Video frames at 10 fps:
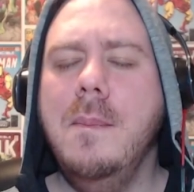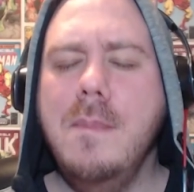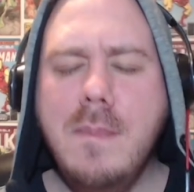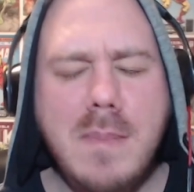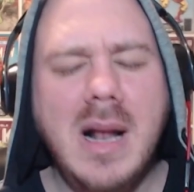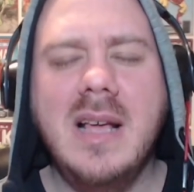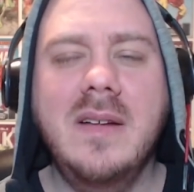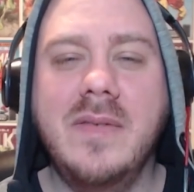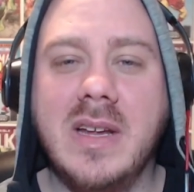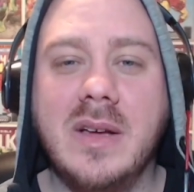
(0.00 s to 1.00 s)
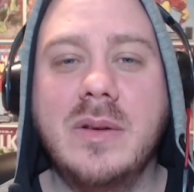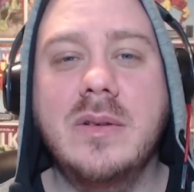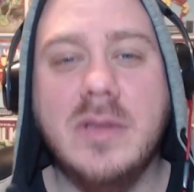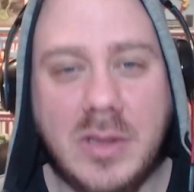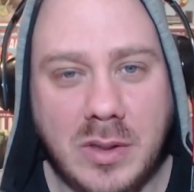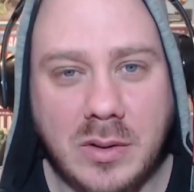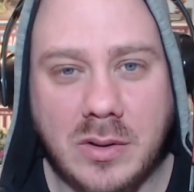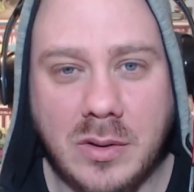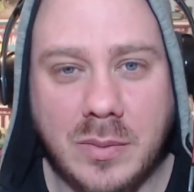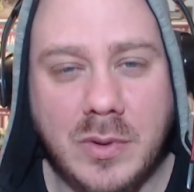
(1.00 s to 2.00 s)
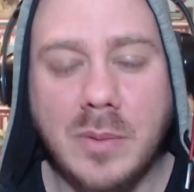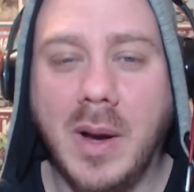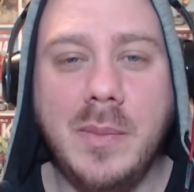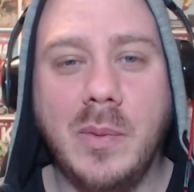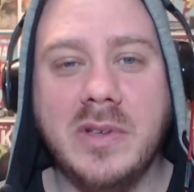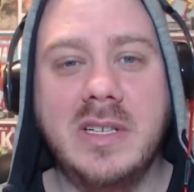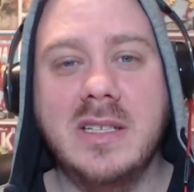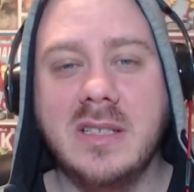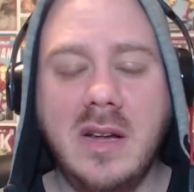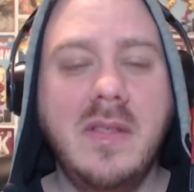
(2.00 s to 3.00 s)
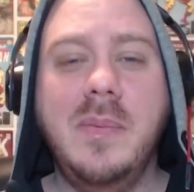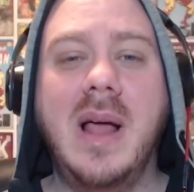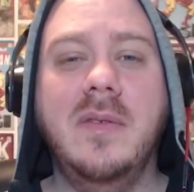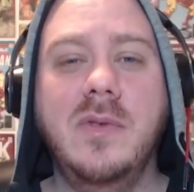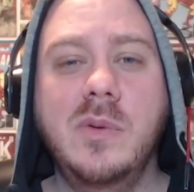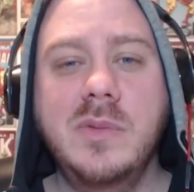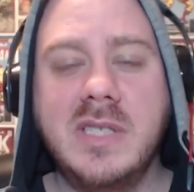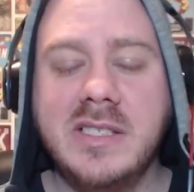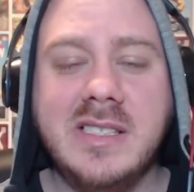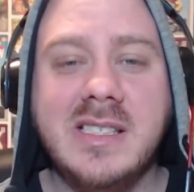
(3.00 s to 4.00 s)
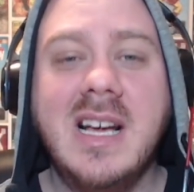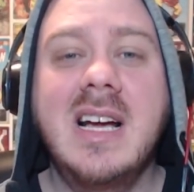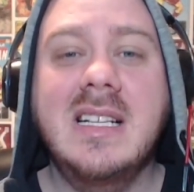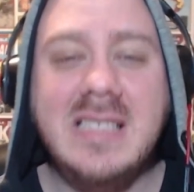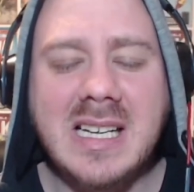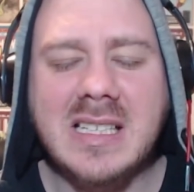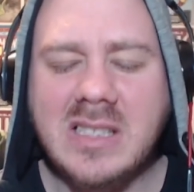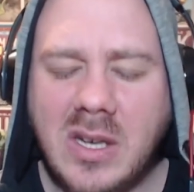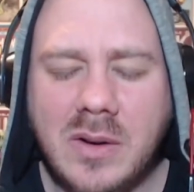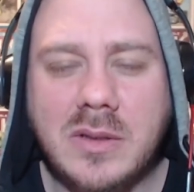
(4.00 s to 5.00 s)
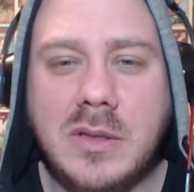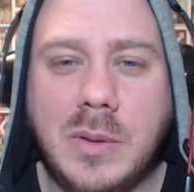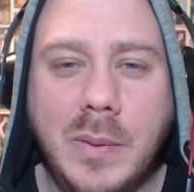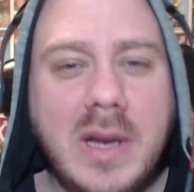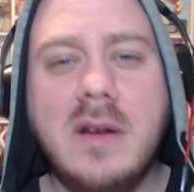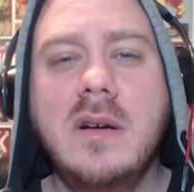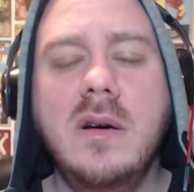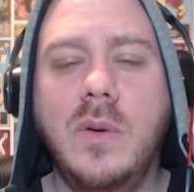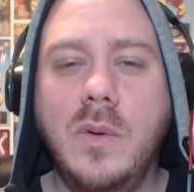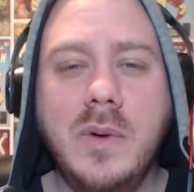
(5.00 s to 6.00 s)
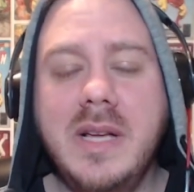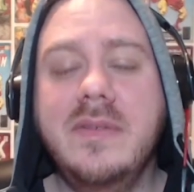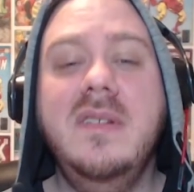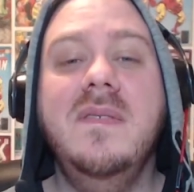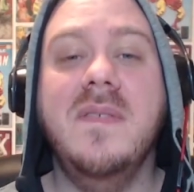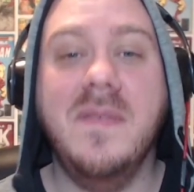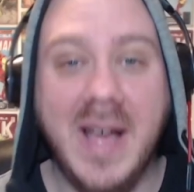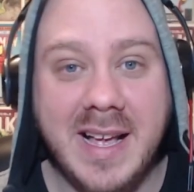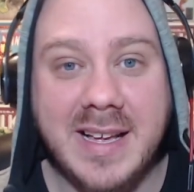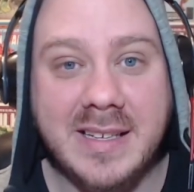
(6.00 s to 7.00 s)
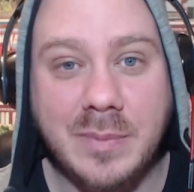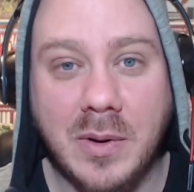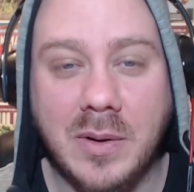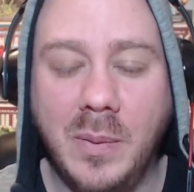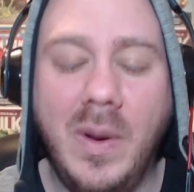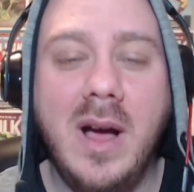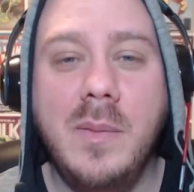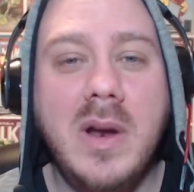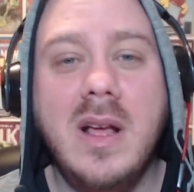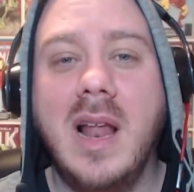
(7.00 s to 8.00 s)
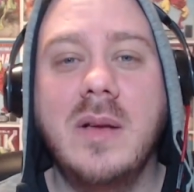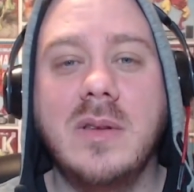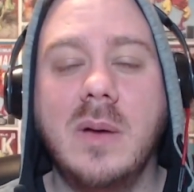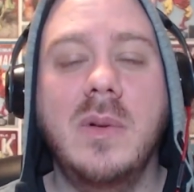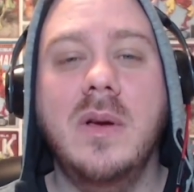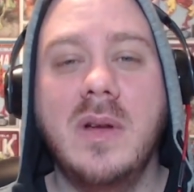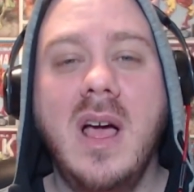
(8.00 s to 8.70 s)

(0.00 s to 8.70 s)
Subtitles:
million videos to YouTube. You might be watching this on other platforms such as TikTok, Twitter, or even Facebook, where I'm only allowed to upload